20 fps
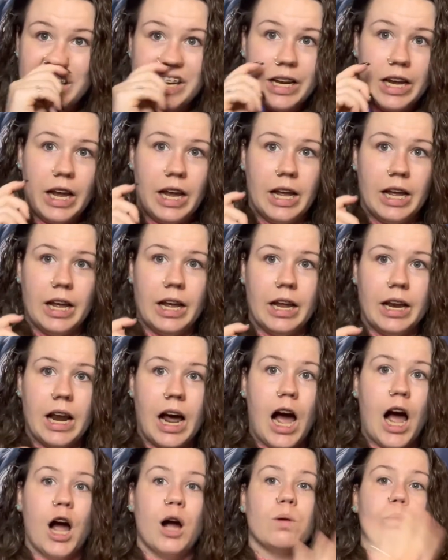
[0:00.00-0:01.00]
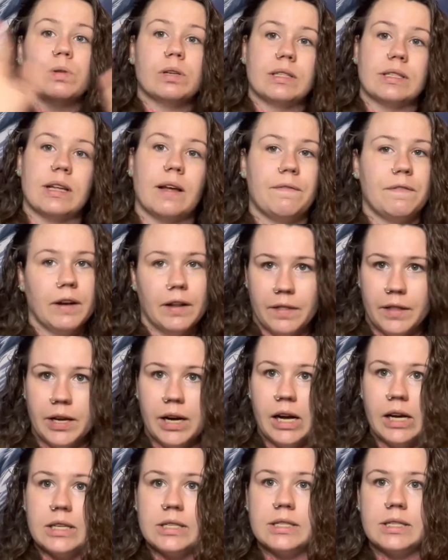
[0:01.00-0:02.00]
And I was left in the
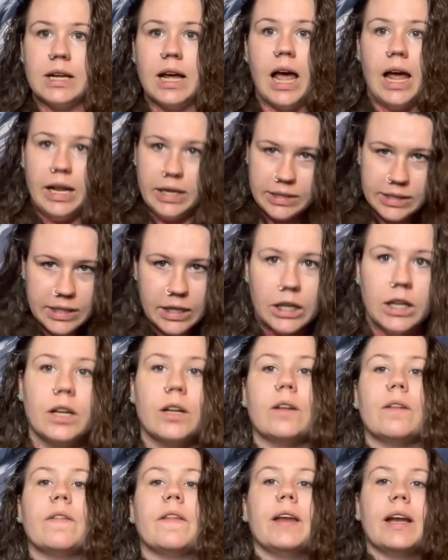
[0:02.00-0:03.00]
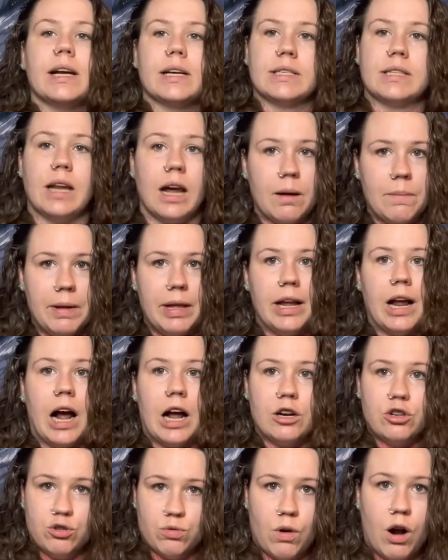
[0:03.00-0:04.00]
dust until the next time he
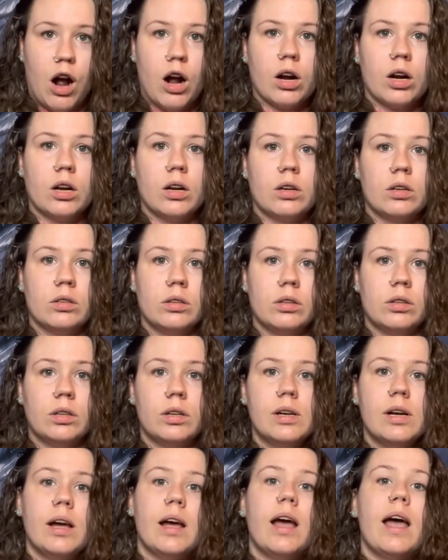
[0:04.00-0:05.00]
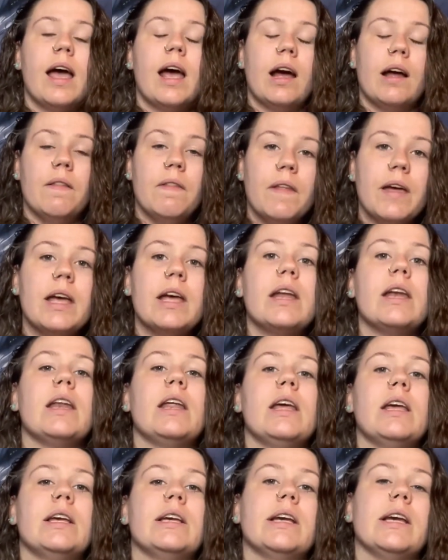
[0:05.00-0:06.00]
got drunk. And then
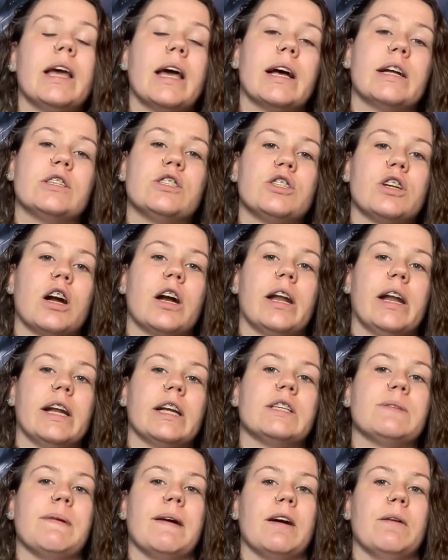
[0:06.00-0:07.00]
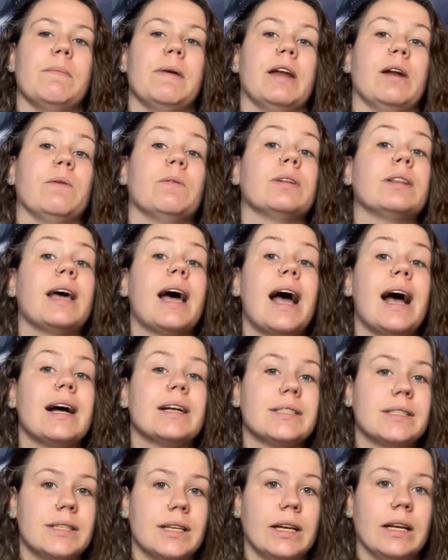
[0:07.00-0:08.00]
he had started experimenting with
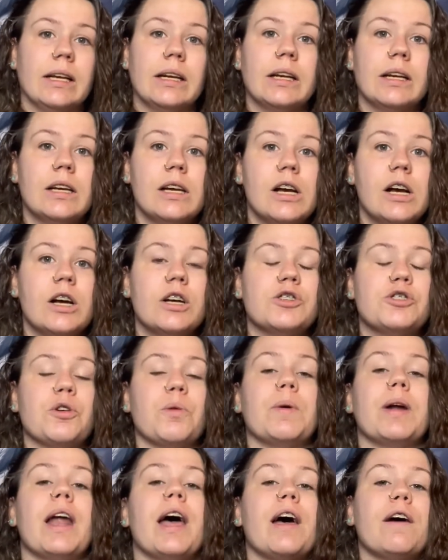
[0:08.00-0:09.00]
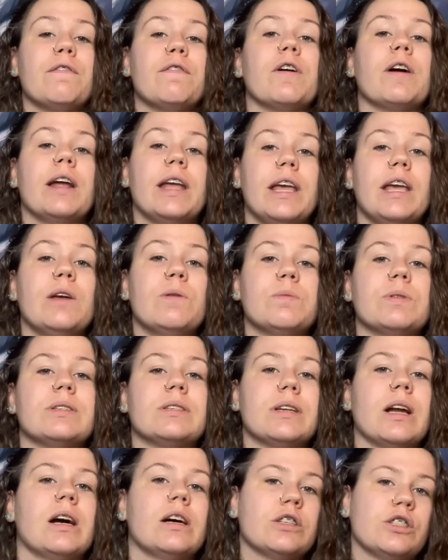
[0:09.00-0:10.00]
acid. So whenever he
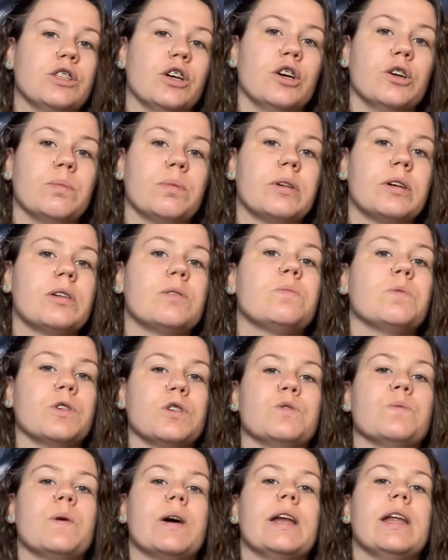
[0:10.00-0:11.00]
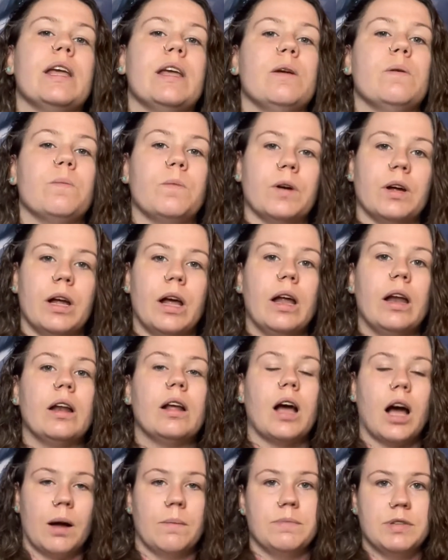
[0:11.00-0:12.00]
was not sober was when he would
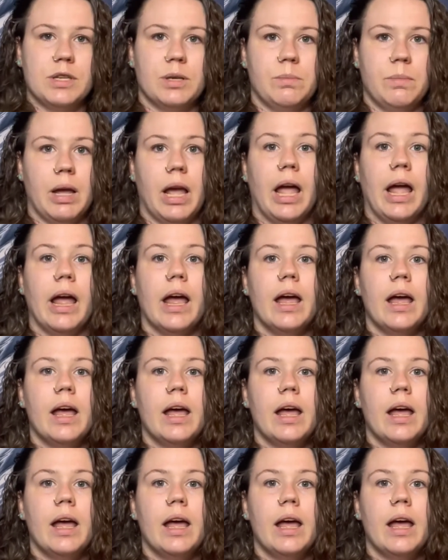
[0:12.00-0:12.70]
come to me.